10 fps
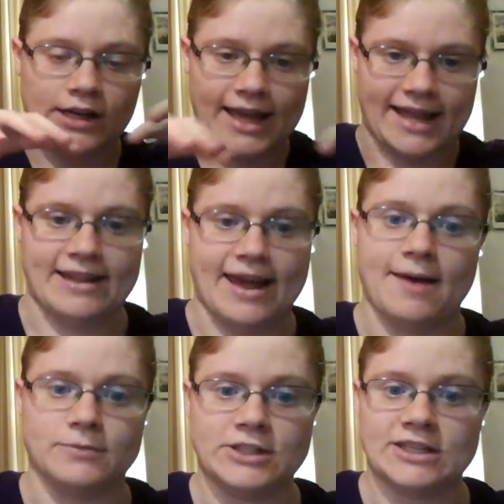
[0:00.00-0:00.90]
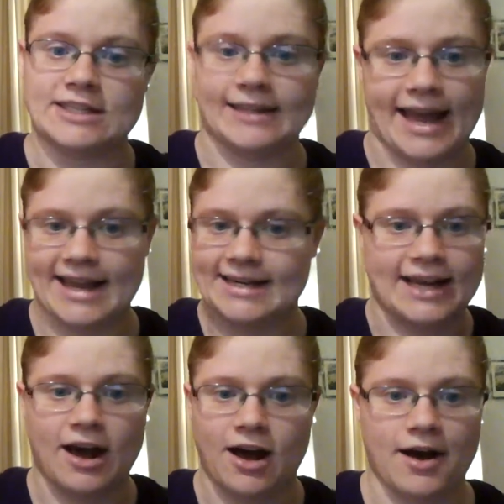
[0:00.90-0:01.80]
in them, just
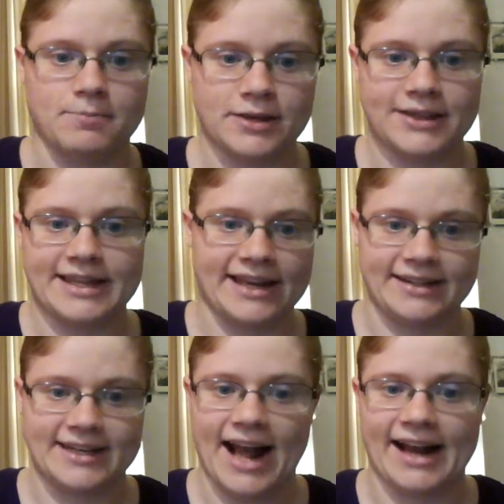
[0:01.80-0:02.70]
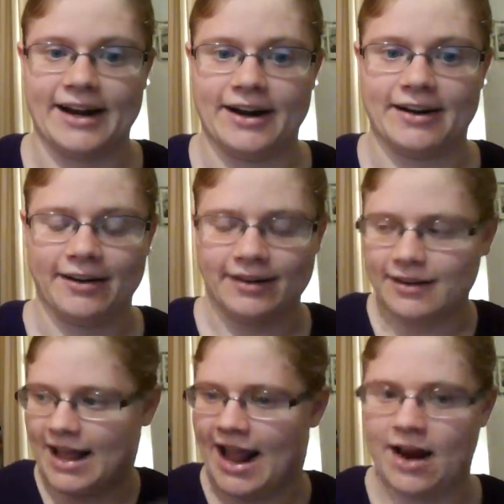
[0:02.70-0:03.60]
lighting up the entire
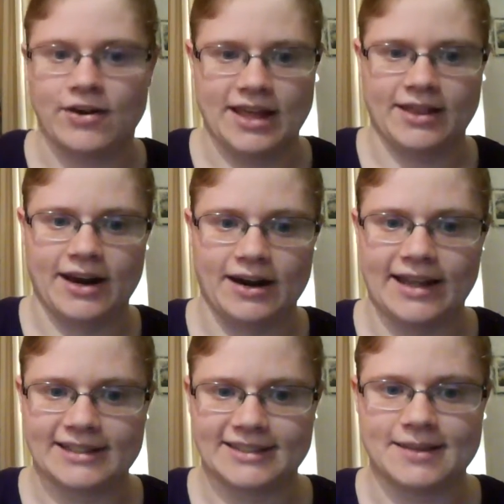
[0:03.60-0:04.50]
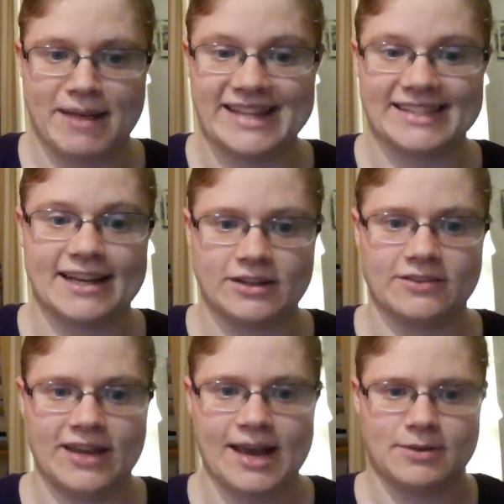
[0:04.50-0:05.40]
area there. And that's the main center
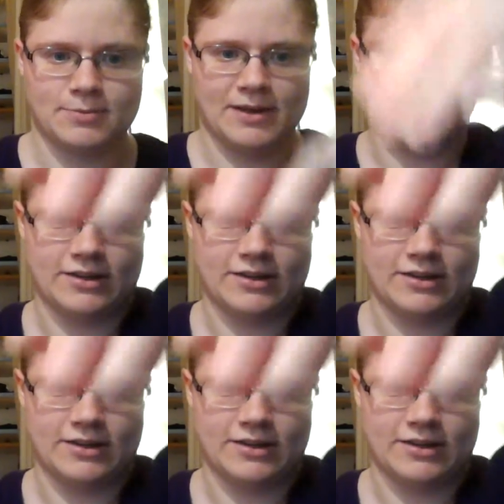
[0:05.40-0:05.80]
of campus, because